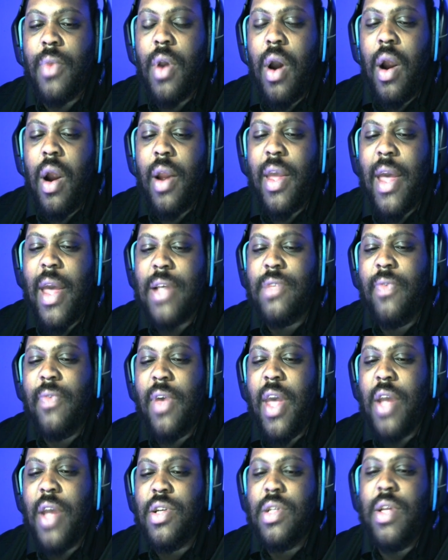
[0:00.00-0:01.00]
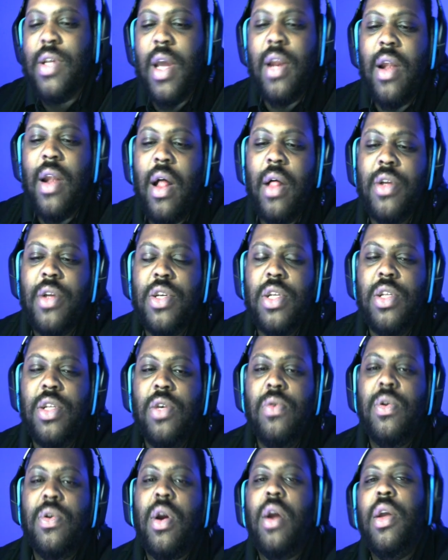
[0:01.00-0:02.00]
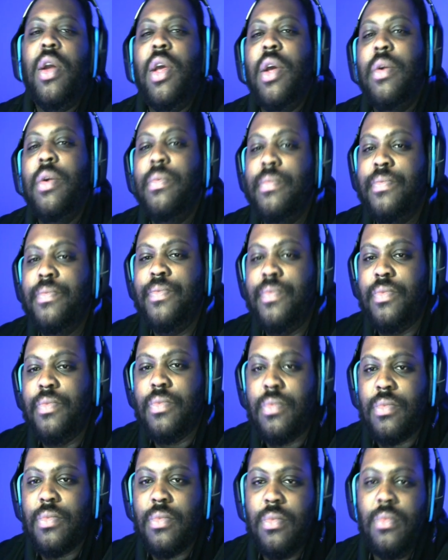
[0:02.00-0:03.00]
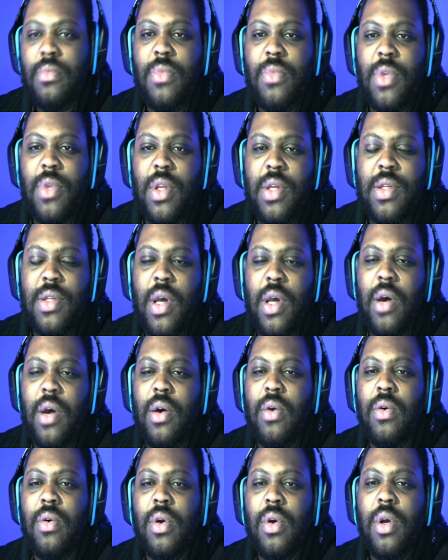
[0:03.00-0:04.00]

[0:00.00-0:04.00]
arc gasification technology to Turkey. So